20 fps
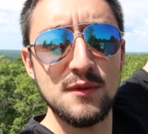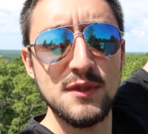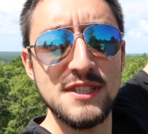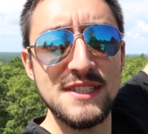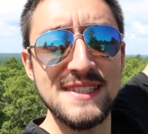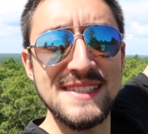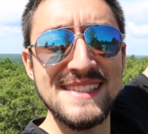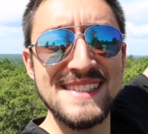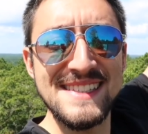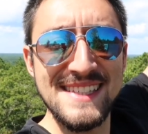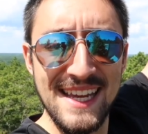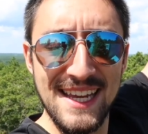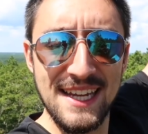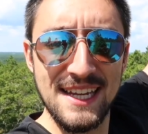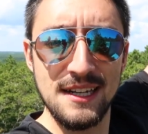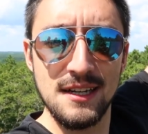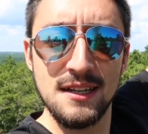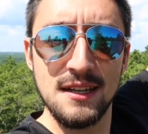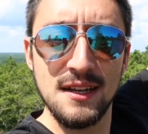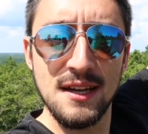which is
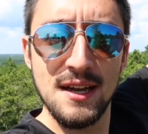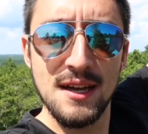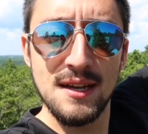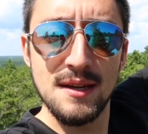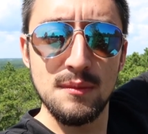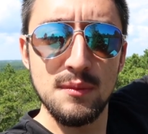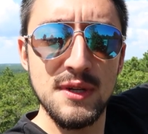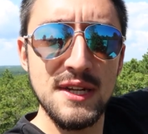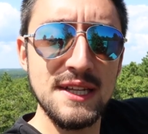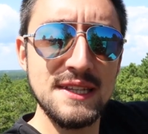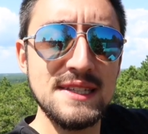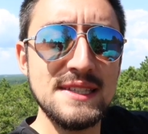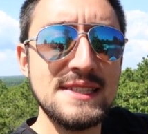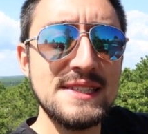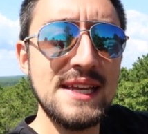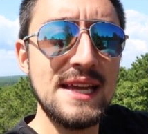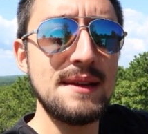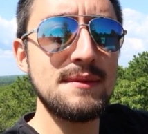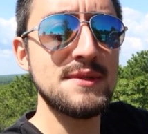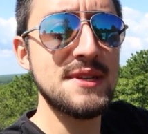insane. But at the
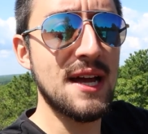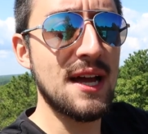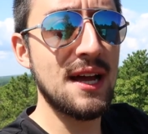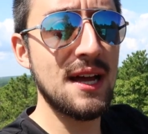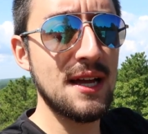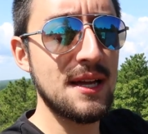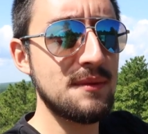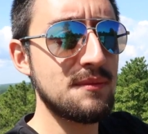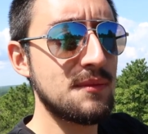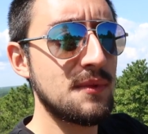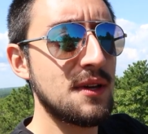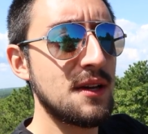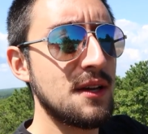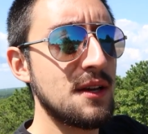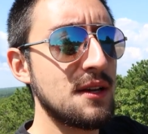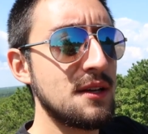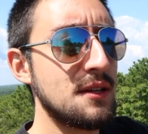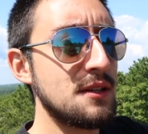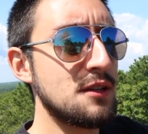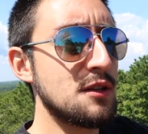same time,
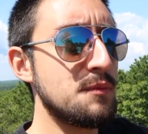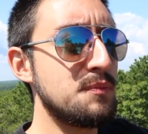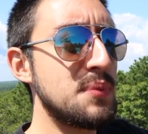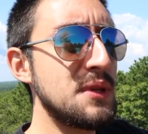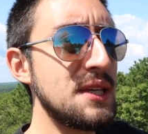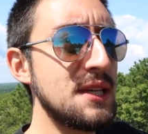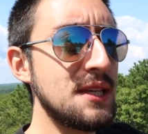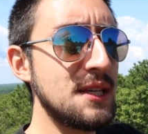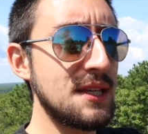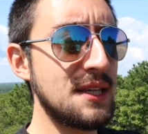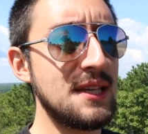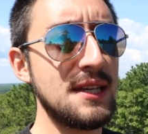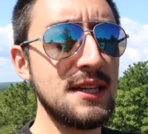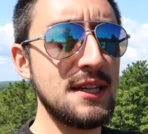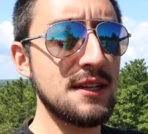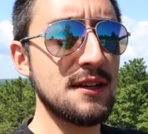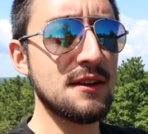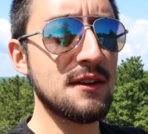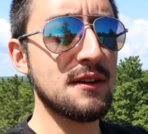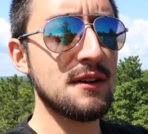you know, being
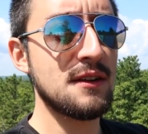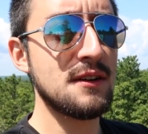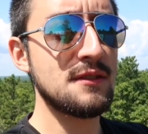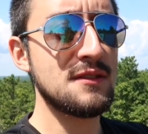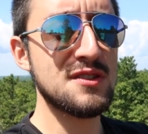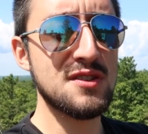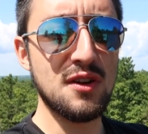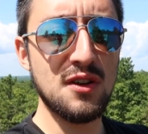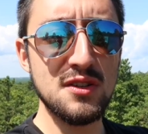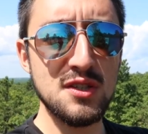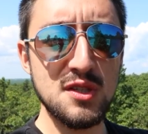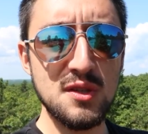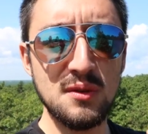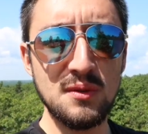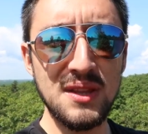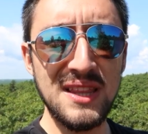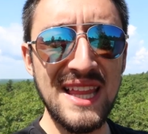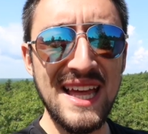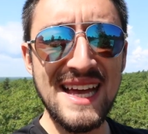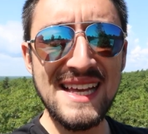here, there's also
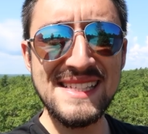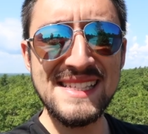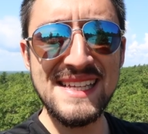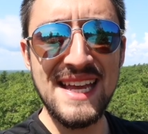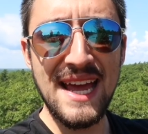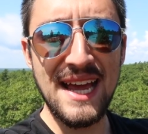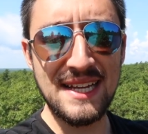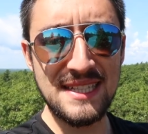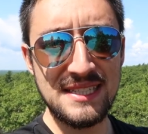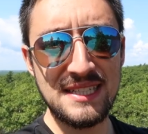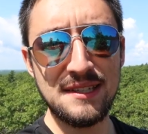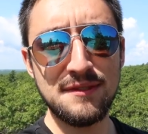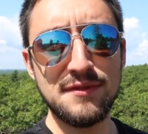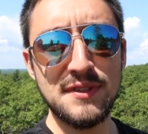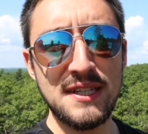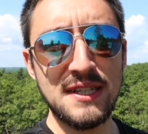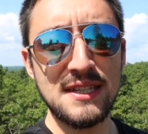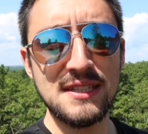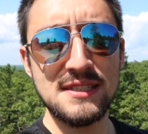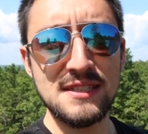less
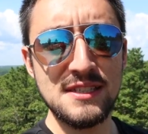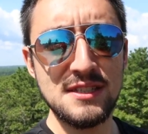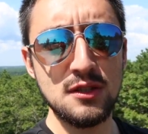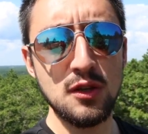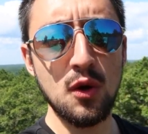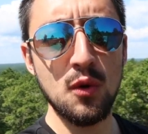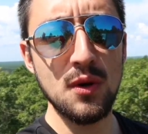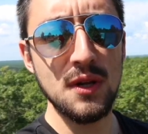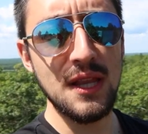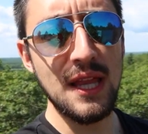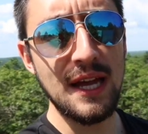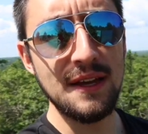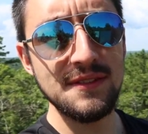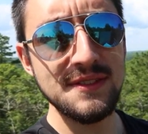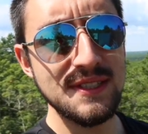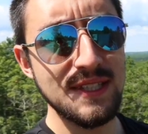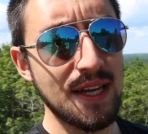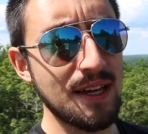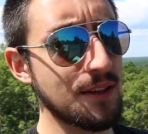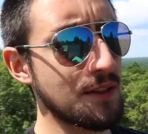activity. It's a slower
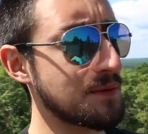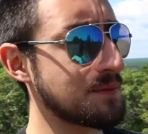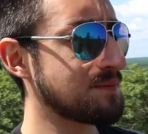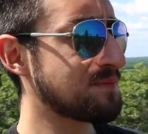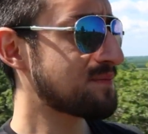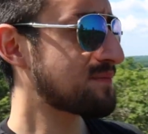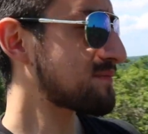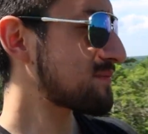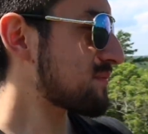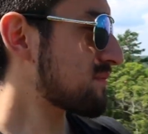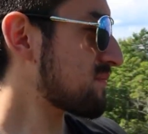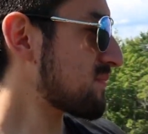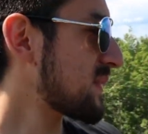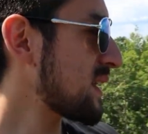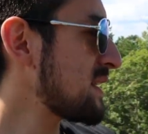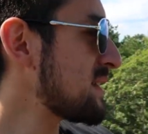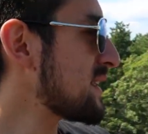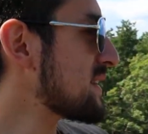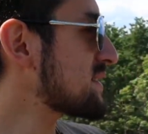lifestyle. And